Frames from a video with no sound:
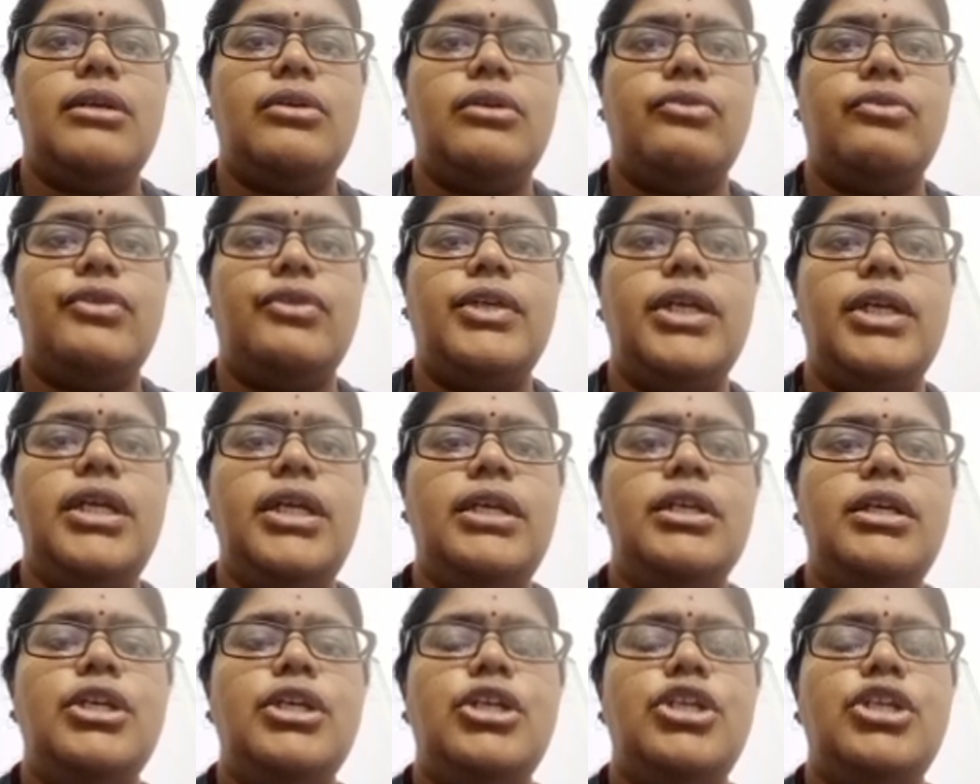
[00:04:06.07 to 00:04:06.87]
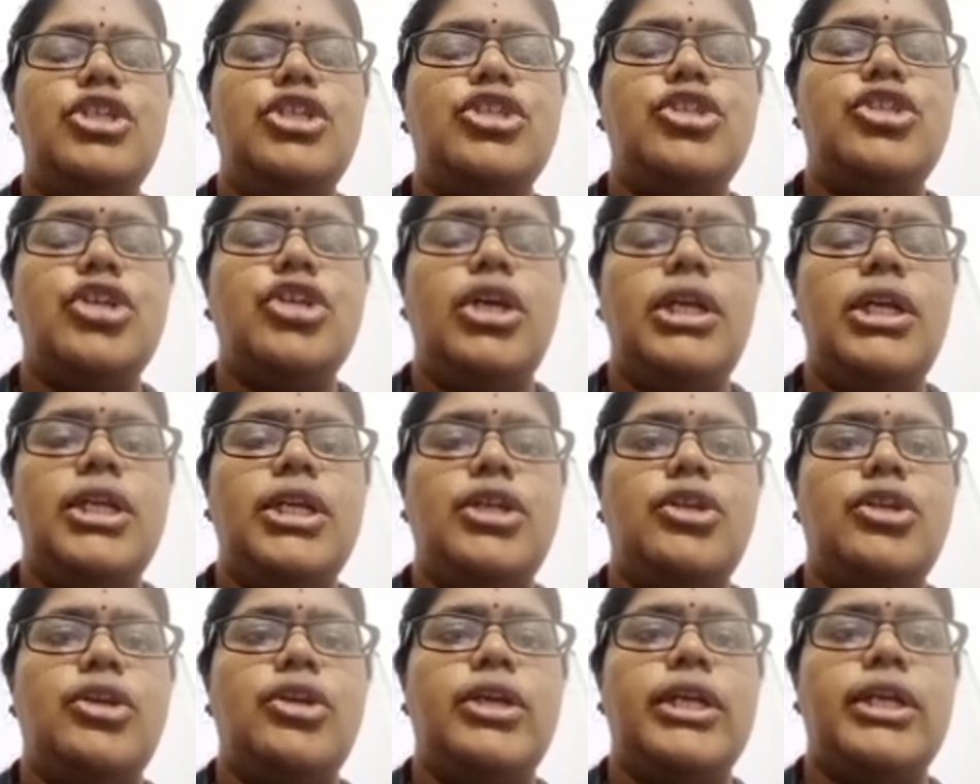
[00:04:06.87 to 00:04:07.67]
of the dissolved
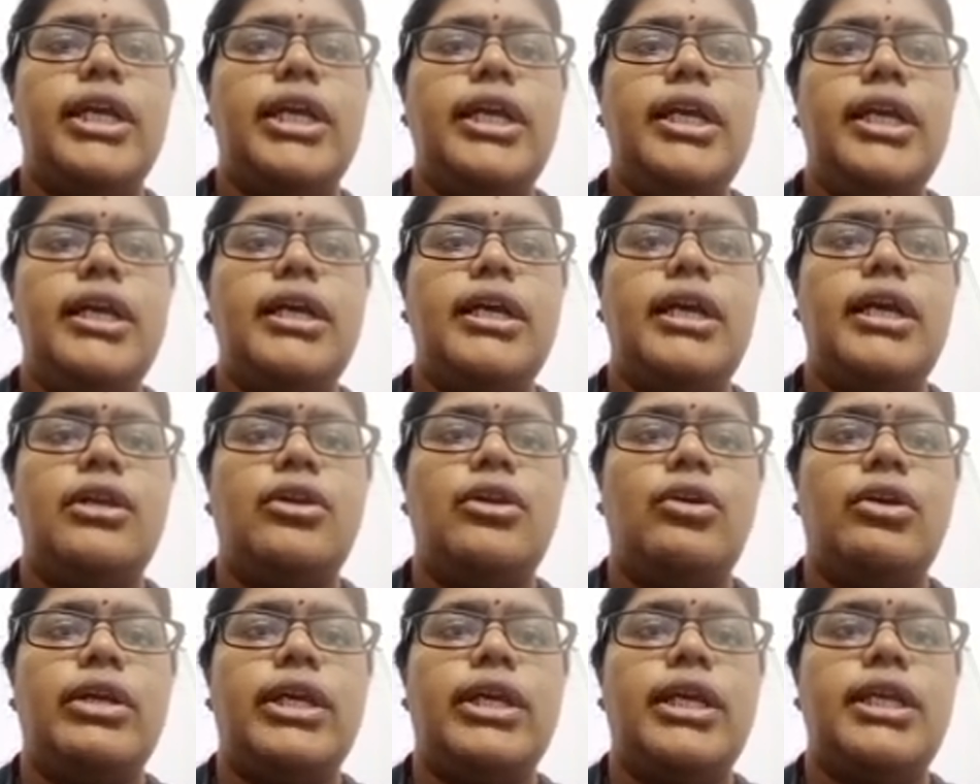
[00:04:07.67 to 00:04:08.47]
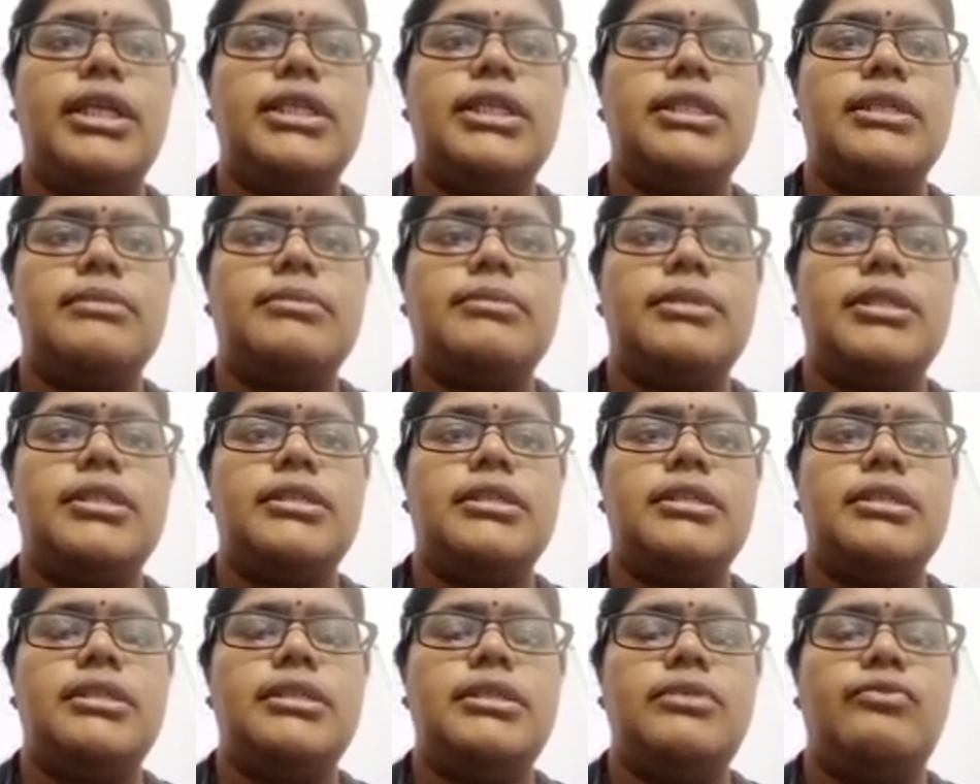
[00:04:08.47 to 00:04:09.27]
inorganic and organic
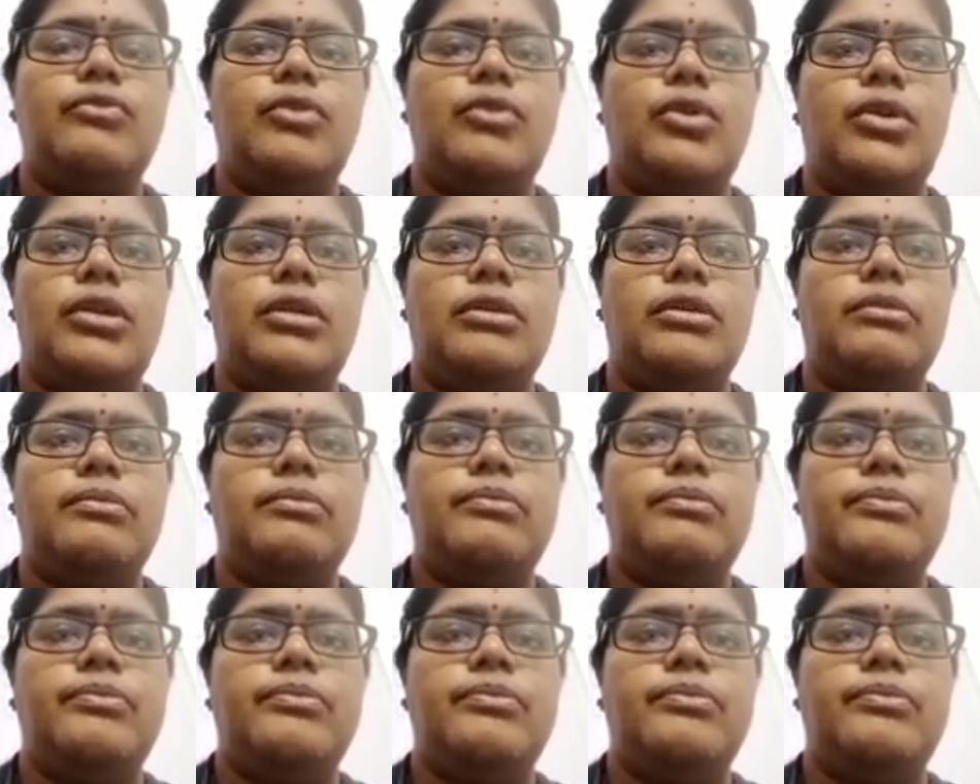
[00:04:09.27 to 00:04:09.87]
substances in water.